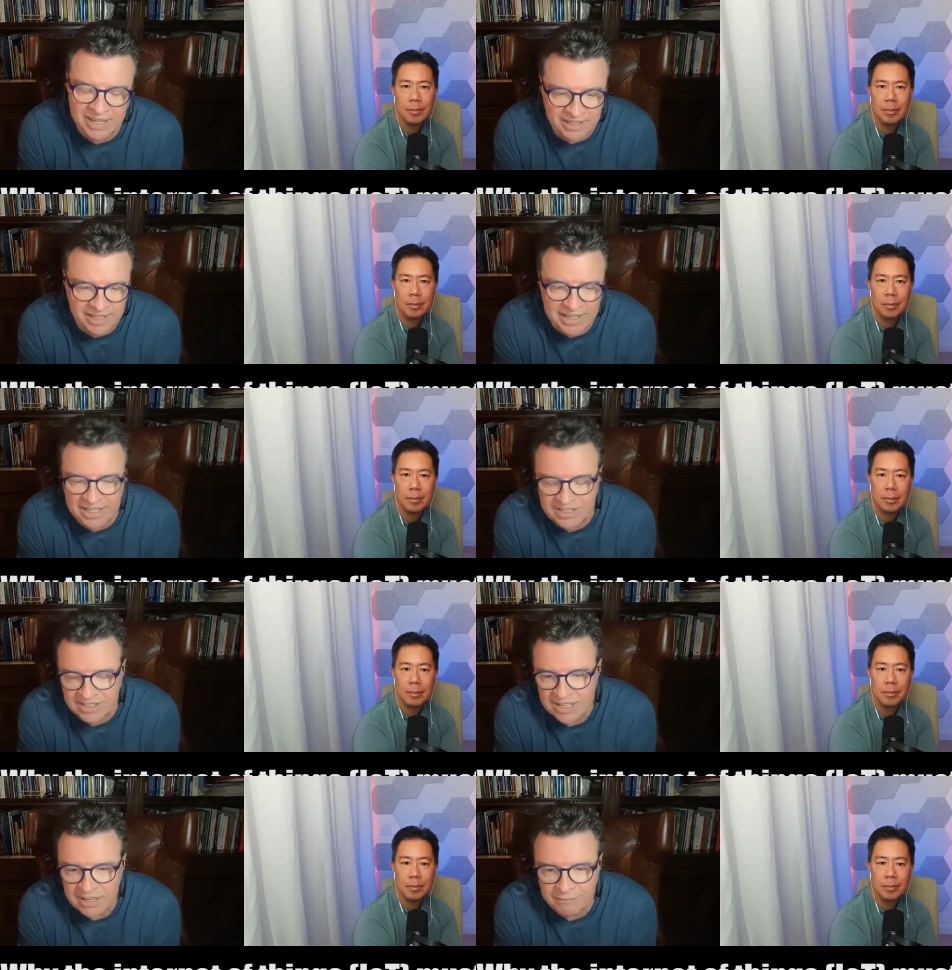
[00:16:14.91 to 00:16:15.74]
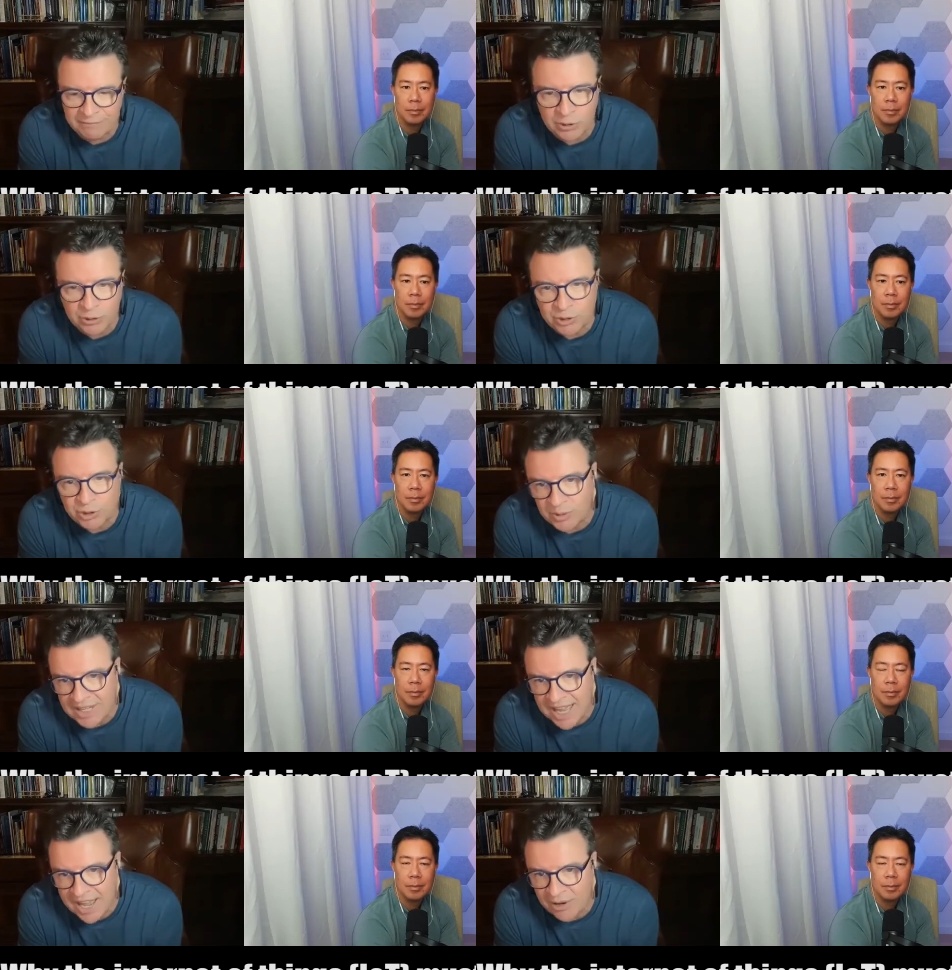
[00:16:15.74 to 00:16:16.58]
Speaker 1: And again, it's
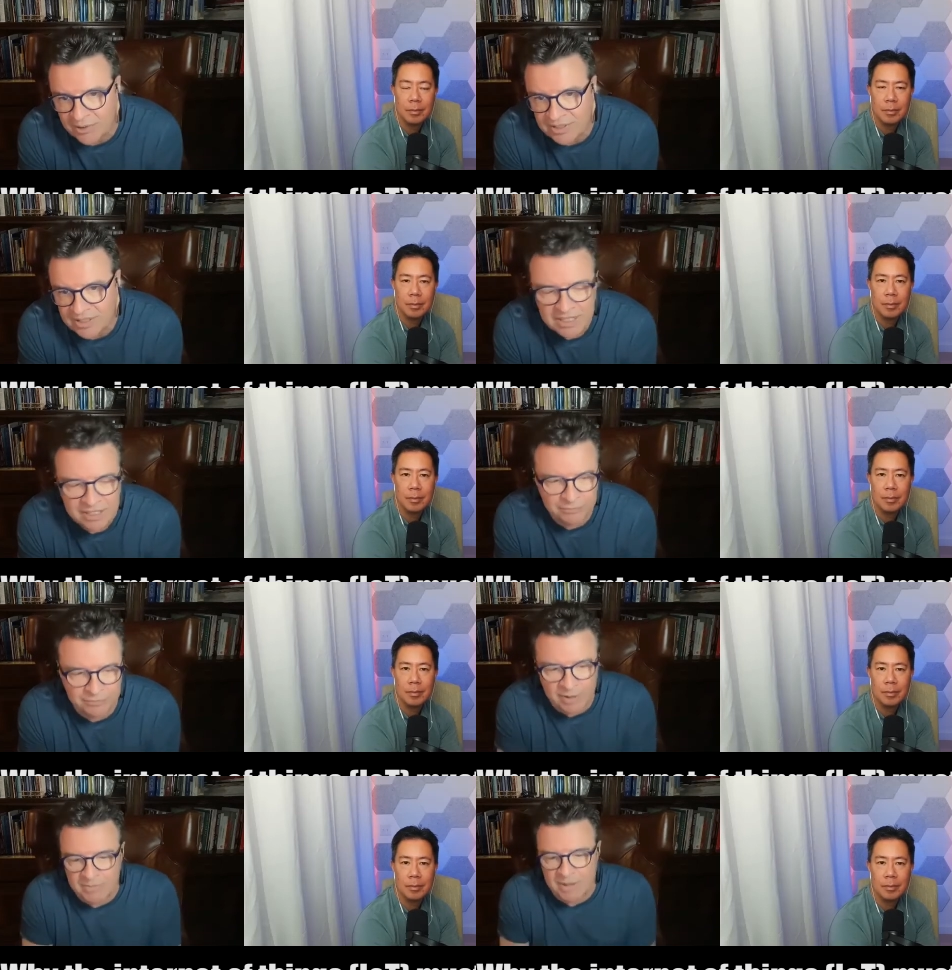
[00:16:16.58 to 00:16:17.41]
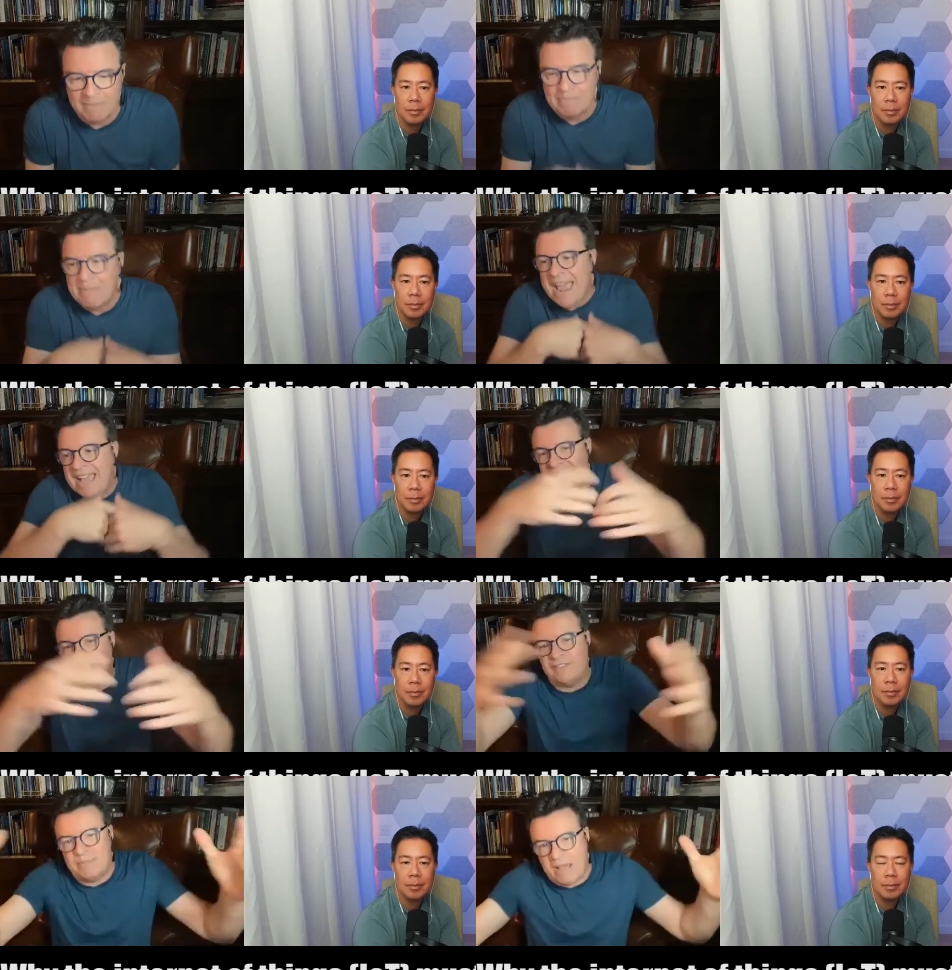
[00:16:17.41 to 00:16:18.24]
filtering out from the
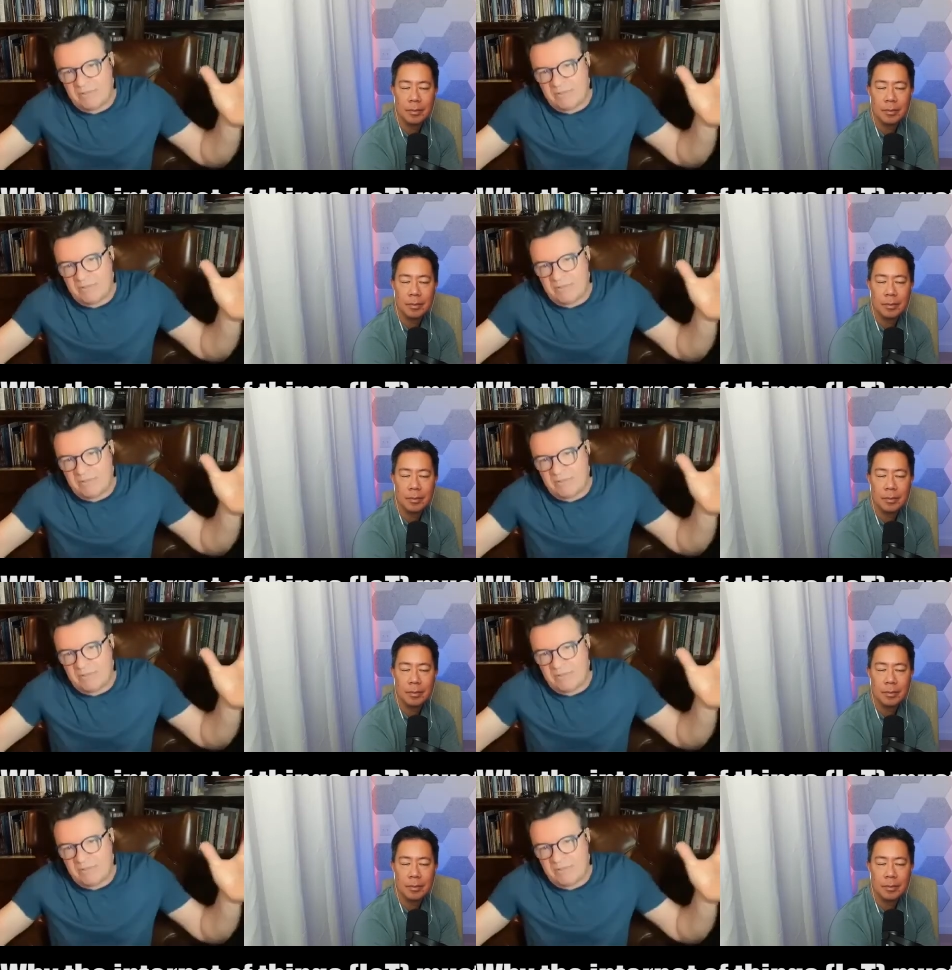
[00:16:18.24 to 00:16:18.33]
massive